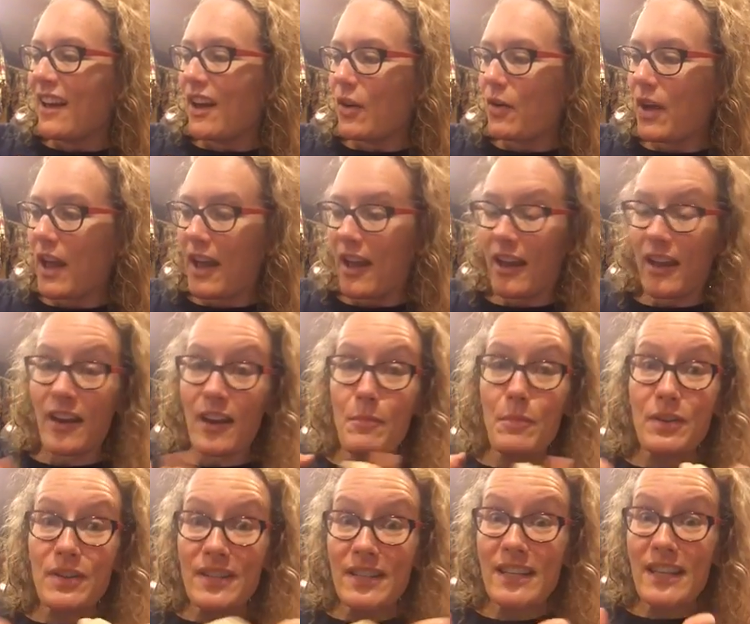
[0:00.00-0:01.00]
Okay,
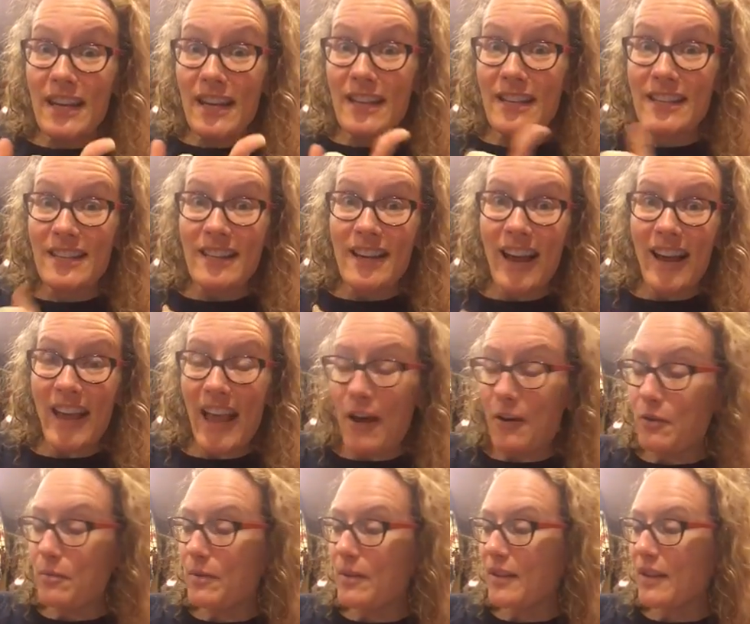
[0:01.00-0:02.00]
number 6,
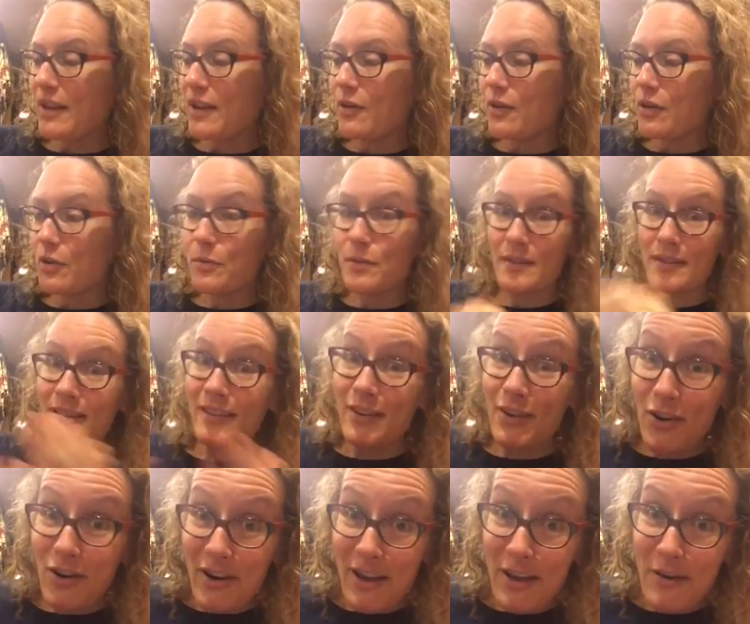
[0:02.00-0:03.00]
accountability groups.
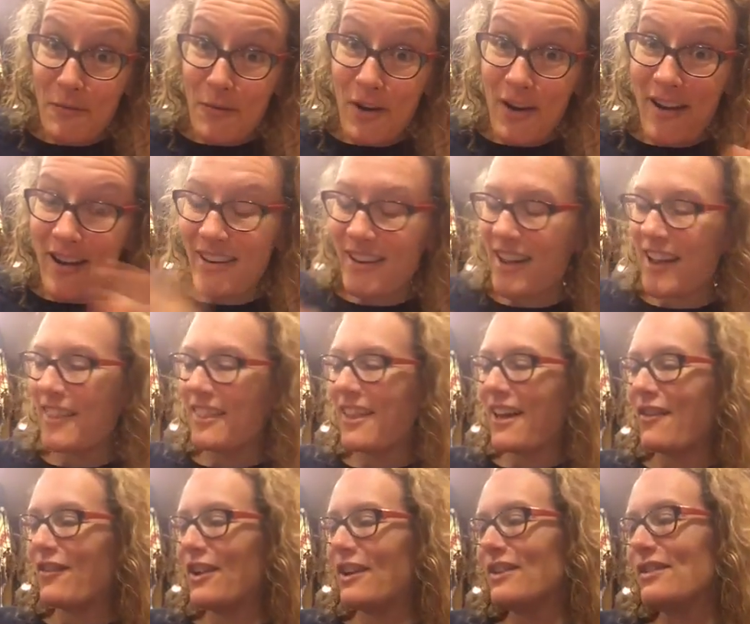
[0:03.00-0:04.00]
You're in one. I
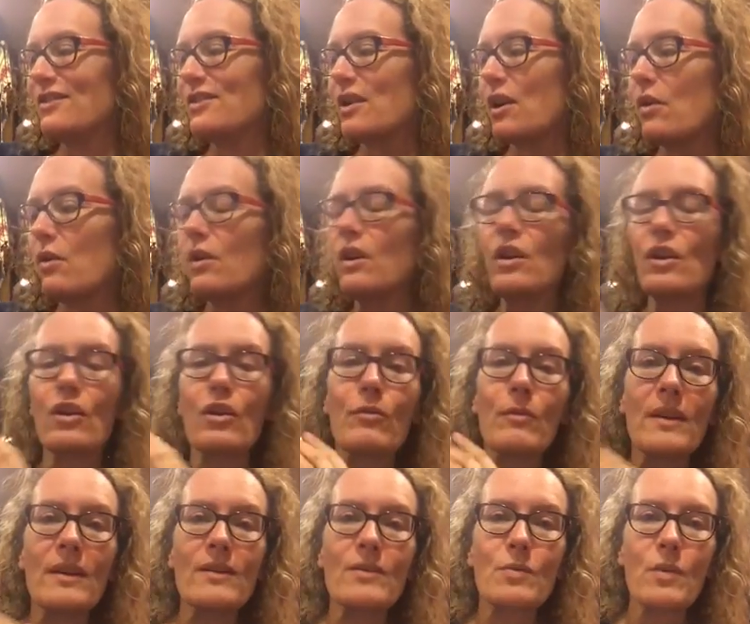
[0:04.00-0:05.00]
love it. So
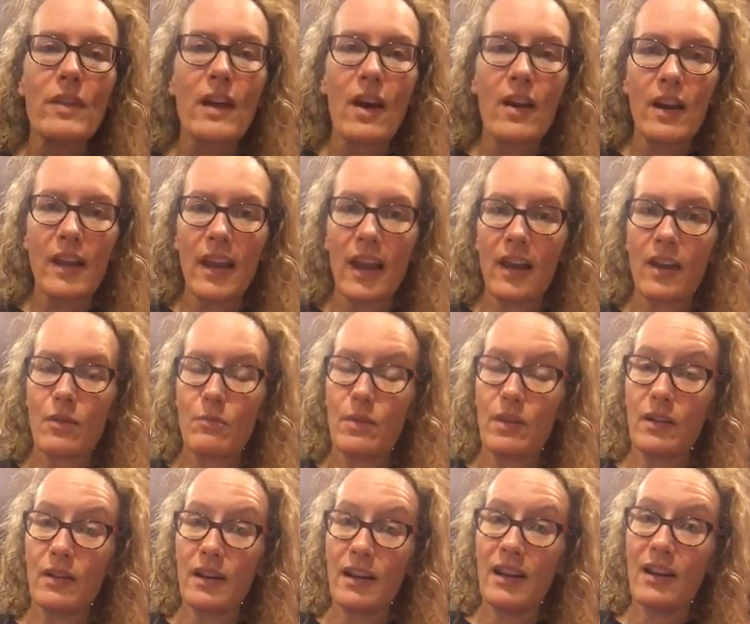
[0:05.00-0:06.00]
humans without
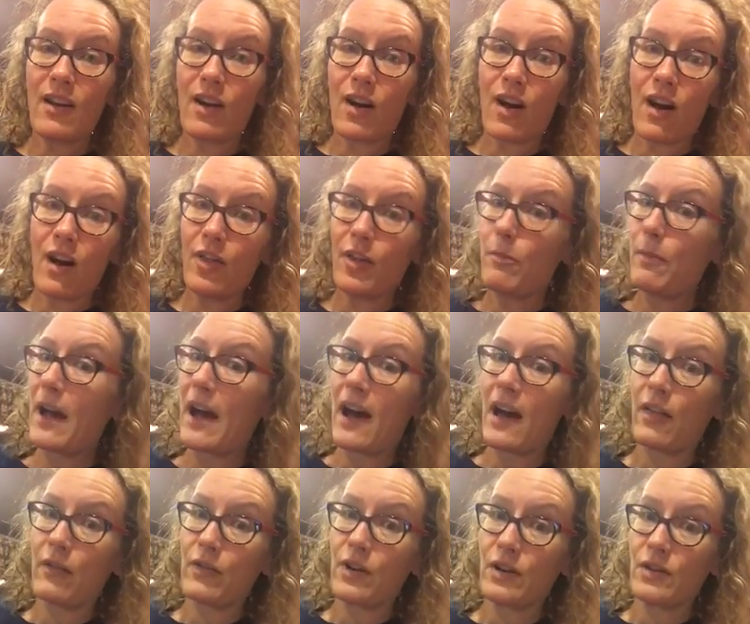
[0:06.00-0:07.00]
accountability are on the
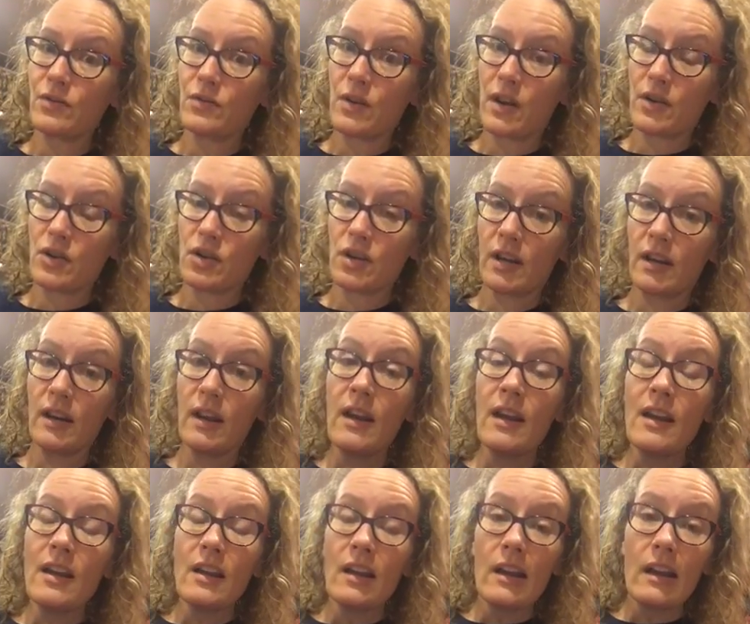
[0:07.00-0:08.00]
path for destruction.
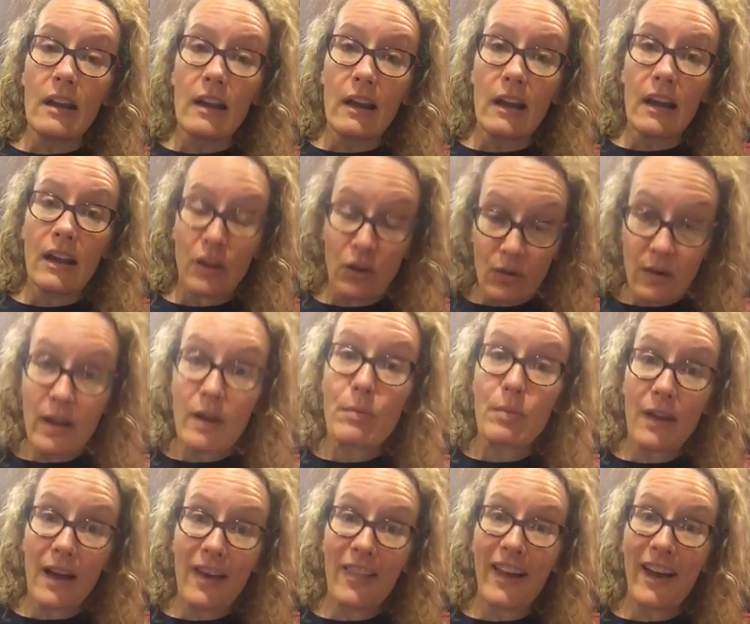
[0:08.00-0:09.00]
And you can
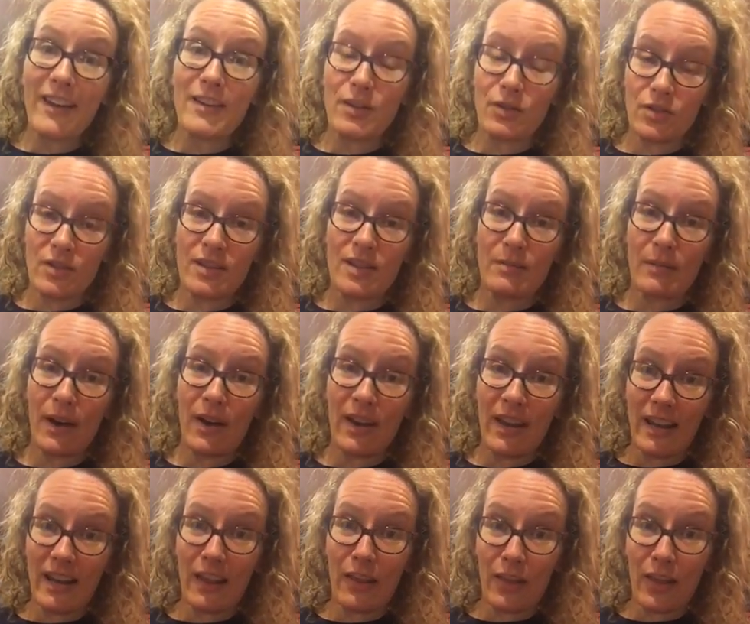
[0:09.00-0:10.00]
apply that to just about
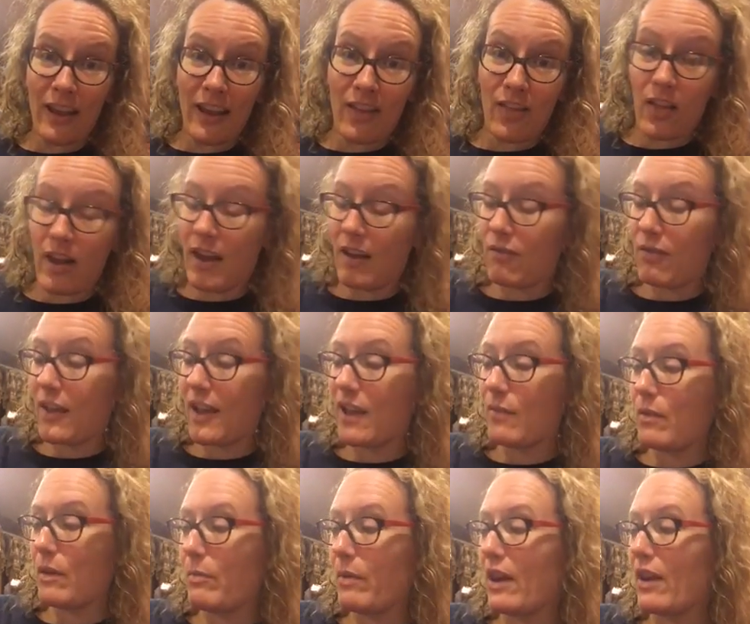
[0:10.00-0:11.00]
anything in life. That
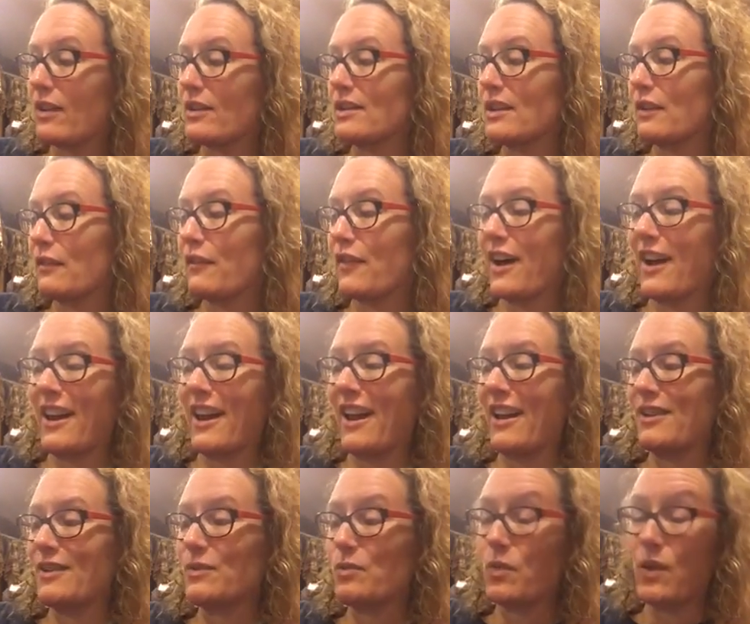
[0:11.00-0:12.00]
could be parenting,
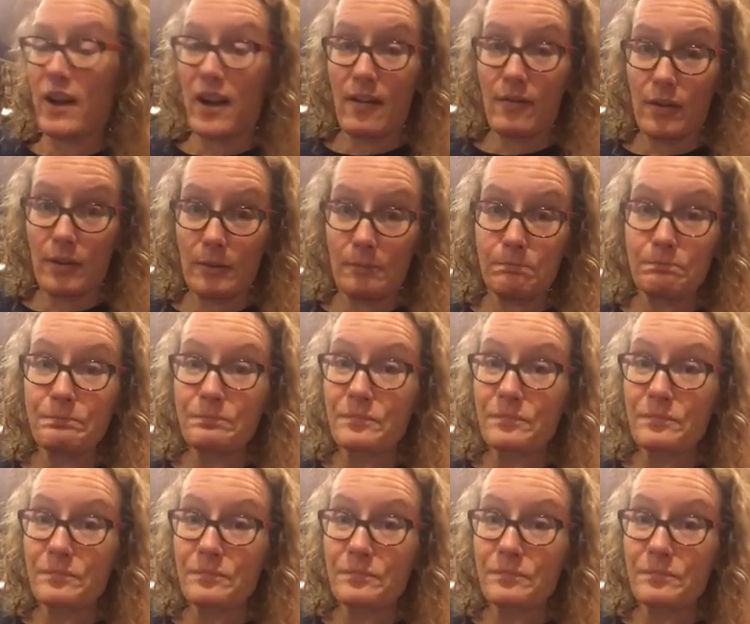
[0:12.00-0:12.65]
finance, whatever.